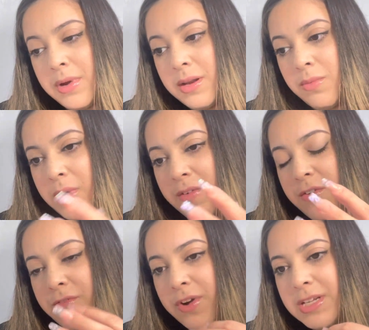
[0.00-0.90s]
whatever
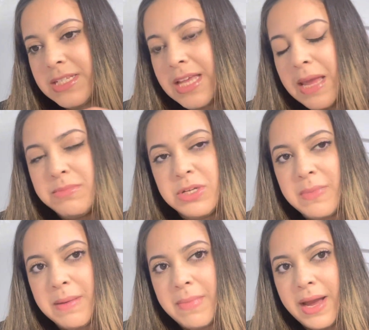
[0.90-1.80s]
verse came to
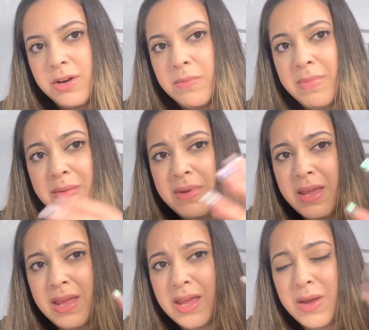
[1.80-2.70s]
my mind, or
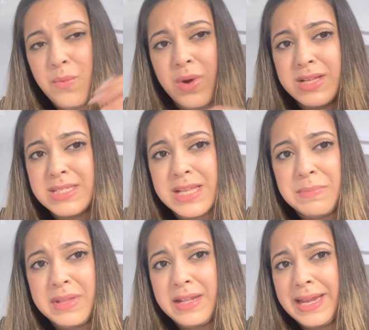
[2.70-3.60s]
maybe it was
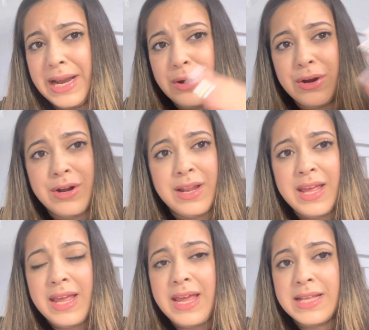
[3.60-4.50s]
something that I heard
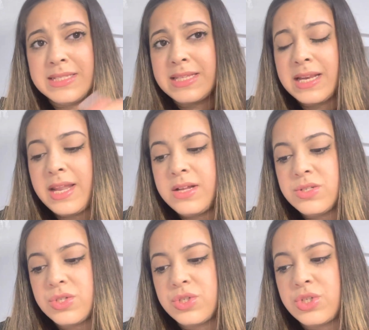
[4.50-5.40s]
in Sunday's
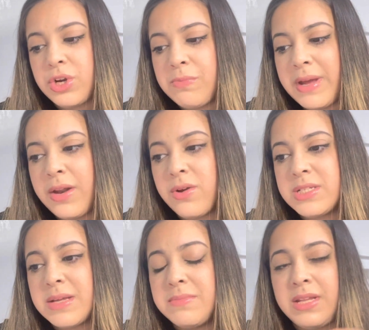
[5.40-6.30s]
sermon, or
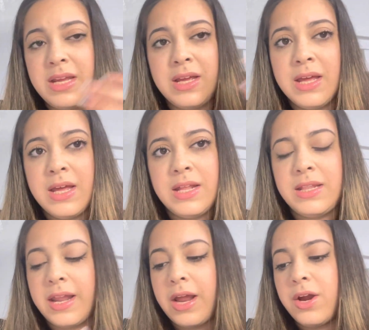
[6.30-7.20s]
something
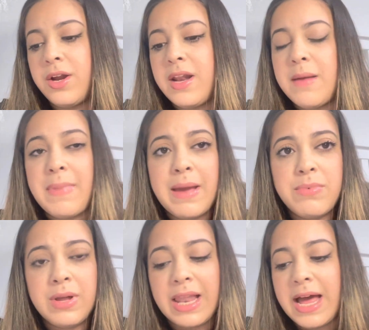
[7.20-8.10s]
that I heard in a Bible
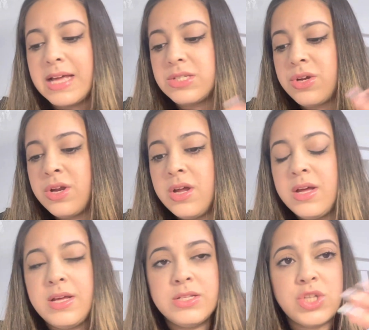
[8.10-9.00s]
class, or
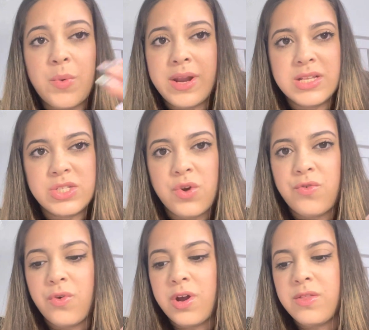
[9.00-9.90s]
so on and so
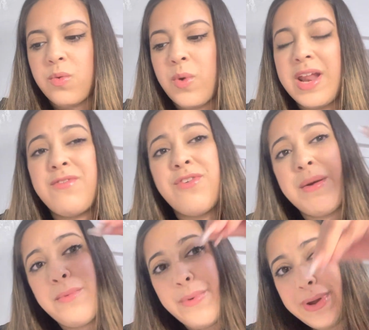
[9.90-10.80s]
forth. Whatever
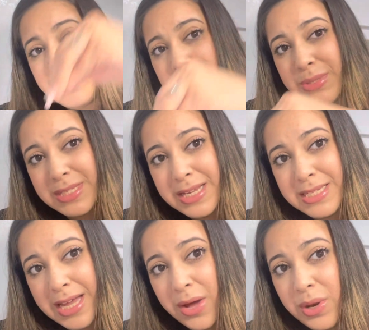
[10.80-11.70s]
I'm going to sit
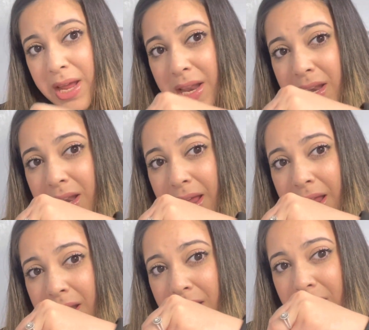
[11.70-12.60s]
down
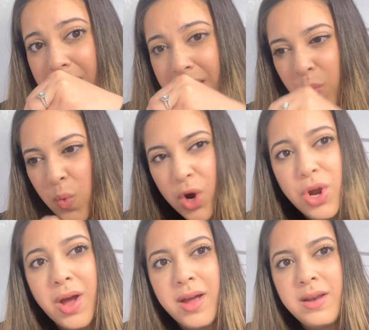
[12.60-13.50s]
and
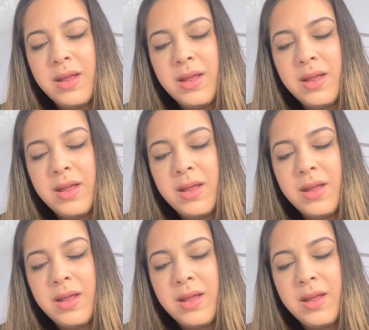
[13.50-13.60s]
work on,